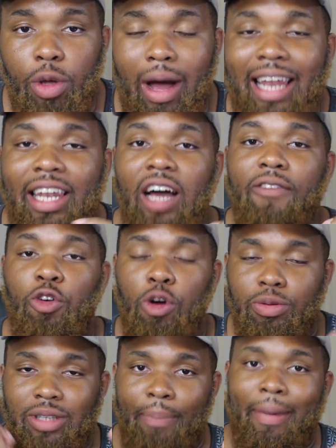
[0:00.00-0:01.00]
Yo, I love
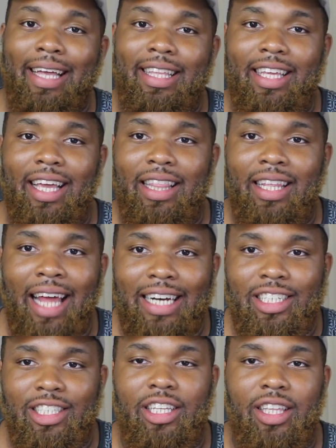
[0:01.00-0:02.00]
groups that make it together and
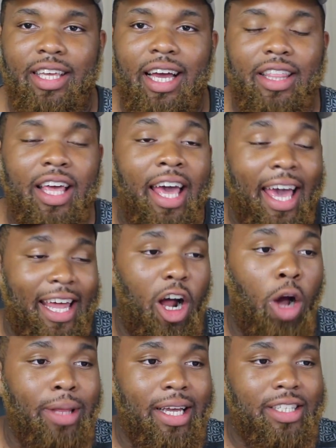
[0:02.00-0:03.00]
actually stick together. And I
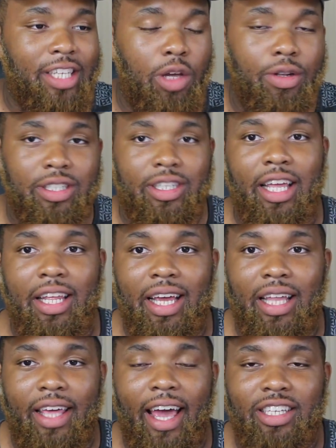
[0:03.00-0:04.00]
hope they continue to stay
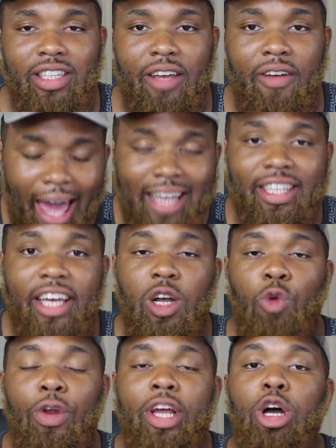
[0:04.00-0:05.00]
together as their as their
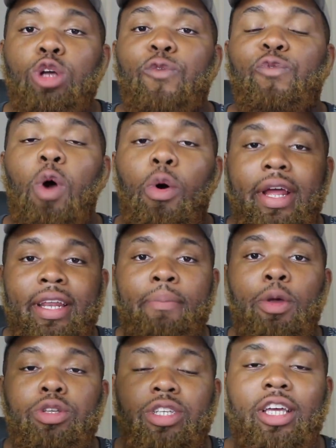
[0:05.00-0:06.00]
career goes forward in the
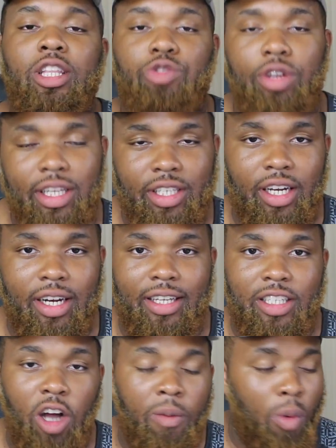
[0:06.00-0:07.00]
music industry. Let's get it,
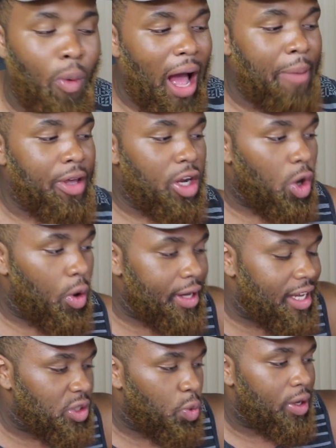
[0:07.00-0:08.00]
let's go. But YBN
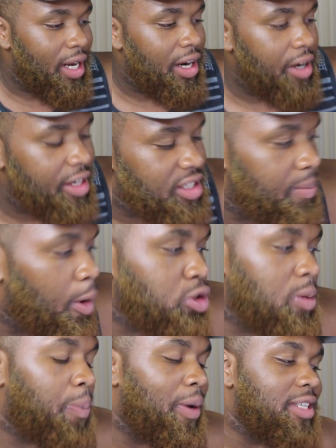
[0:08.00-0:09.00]
Cordae is the one I heard is the
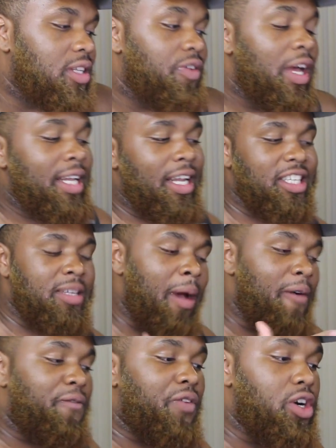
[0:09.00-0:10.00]
most impressive. This is
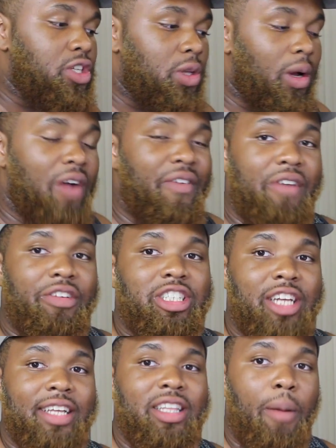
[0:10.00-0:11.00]
my first song I've ever
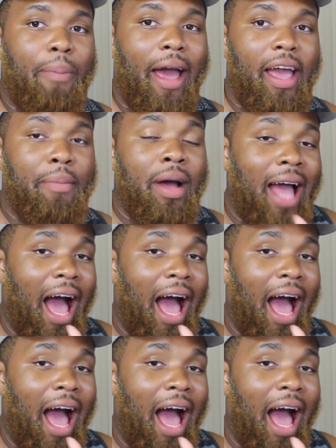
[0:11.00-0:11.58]
checked out by him.